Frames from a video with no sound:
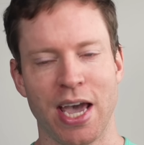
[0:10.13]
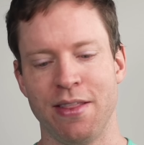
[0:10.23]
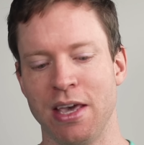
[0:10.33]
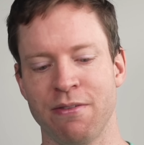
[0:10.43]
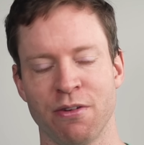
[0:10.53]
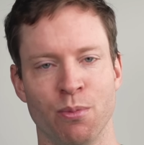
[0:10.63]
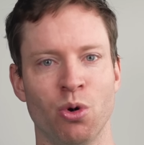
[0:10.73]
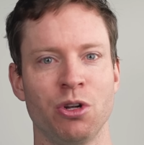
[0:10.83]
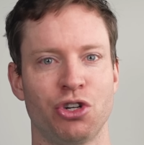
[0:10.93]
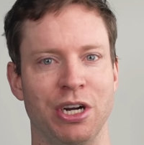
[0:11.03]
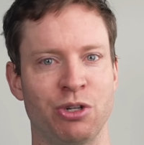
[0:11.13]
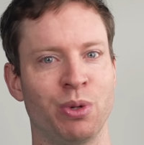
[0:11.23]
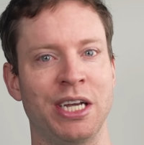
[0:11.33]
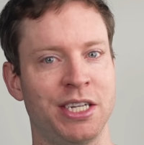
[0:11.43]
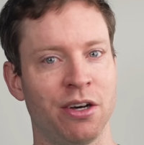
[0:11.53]
and they're even more intrigued
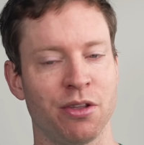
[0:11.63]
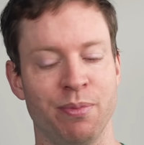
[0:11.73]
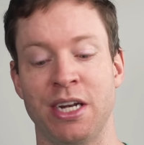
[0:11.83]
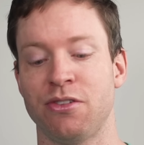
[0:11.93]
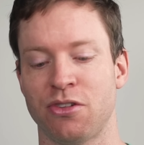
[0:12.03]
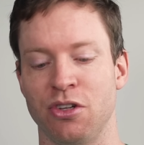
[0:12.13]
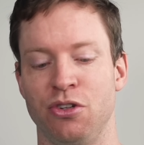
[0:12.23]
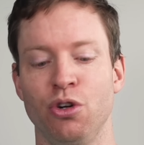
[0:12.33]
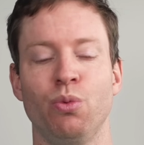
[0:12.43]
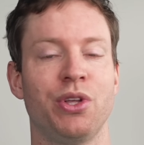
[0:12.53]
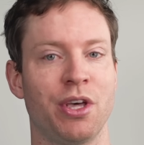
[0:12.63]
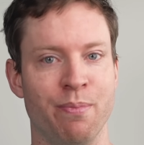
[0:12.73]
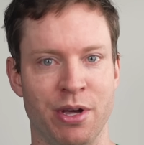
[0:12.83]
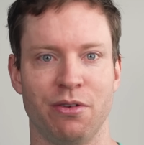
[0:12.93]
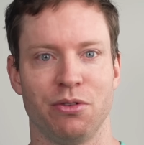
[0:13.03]
when I tell them that it's to do with a
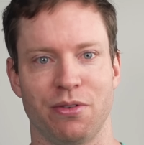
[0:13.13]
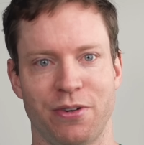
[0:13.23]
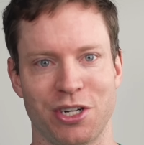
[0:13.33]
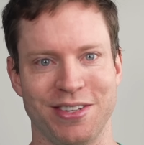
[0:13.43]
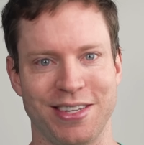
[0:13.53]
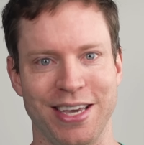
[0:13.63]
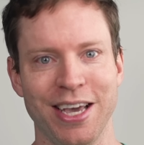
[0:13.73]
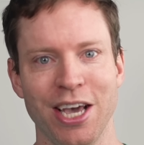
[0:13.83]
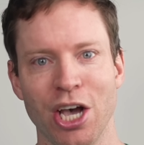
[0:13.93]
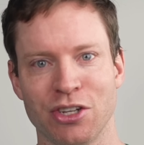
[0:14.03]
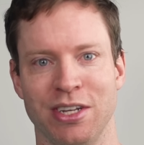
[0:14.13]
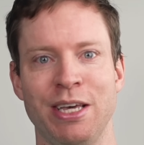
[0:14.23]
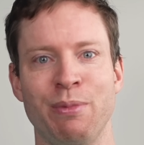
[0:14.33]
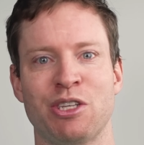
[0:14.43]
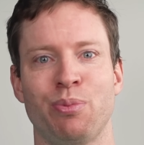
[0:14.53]
mineral deficiency. So
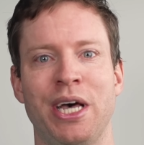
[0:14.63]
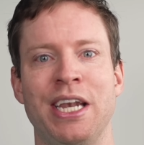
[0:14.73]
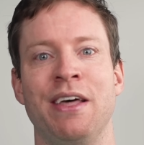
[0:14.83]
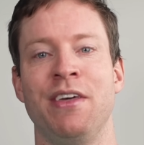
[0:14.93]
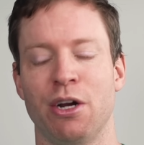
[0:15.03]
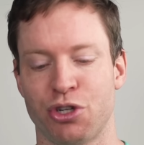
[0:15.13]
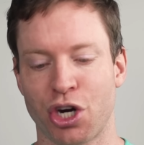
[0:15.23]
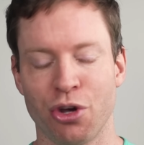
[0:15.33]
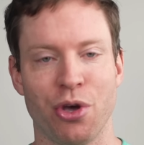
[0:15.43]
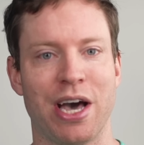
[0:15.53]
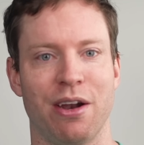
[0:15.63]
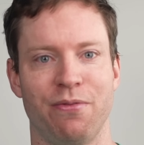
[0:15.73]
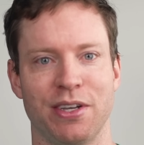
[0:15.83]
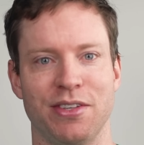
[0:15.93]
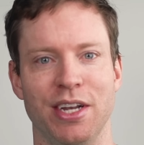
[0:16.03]
let me explain, and then I'll show you how to
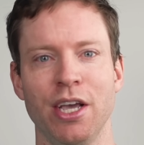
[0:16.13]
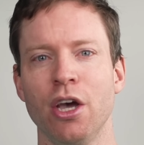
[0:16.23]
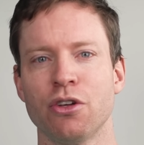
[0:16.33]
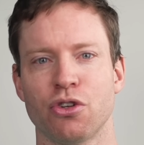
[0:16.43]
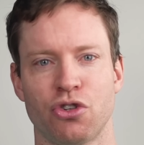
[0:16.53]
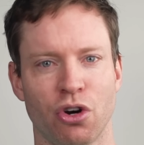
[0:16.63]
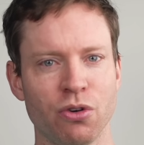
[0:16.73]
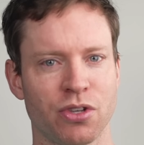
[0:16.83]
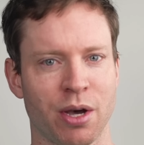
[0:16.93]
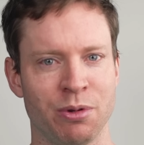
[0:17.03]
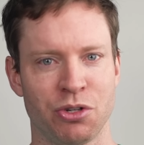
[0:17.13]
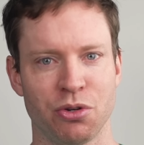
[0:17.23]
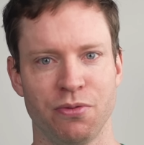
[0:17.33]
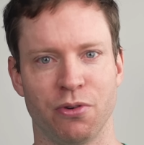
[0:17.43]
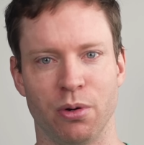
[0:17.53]
fix it. So strokes come in
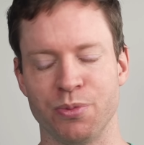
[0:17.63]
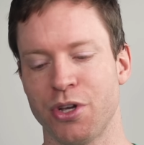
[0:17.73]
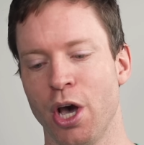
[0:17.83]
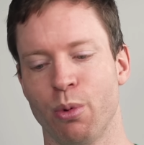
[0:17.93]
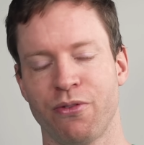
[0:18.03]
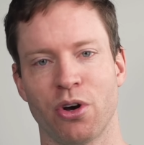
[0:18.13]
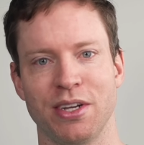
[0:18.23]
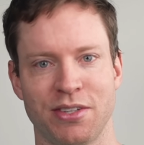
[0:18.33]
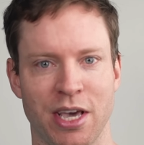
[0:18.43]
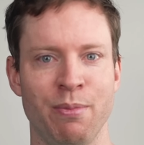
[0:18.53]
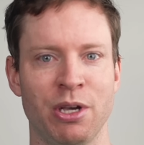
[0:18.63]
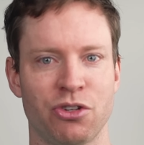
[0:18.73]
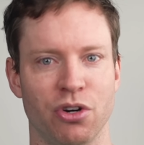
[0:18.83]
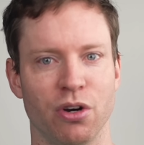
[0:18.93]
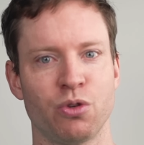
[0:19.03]
two forms. We've got ischemic
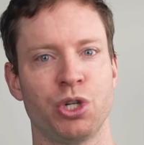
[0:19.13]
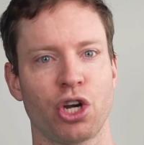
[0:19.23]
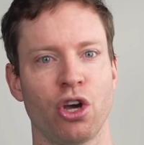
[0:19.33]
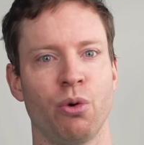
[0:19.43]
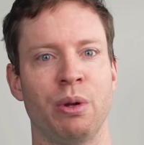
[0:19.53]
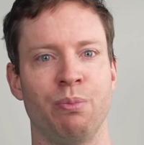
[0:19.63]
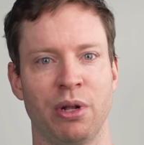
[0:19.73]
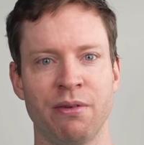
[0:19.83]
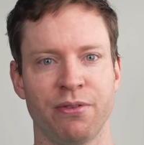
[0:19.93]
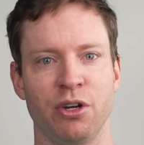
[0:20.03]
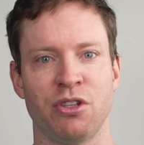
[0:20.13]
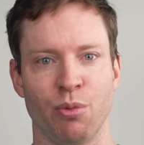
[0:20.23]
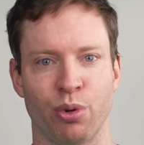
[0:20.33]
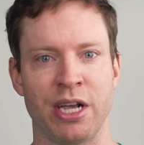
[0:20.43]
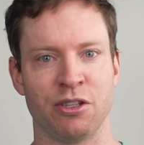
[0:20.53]
strokes, which occur when blood flow to the
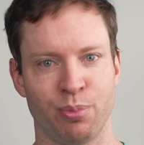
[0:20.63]
brain is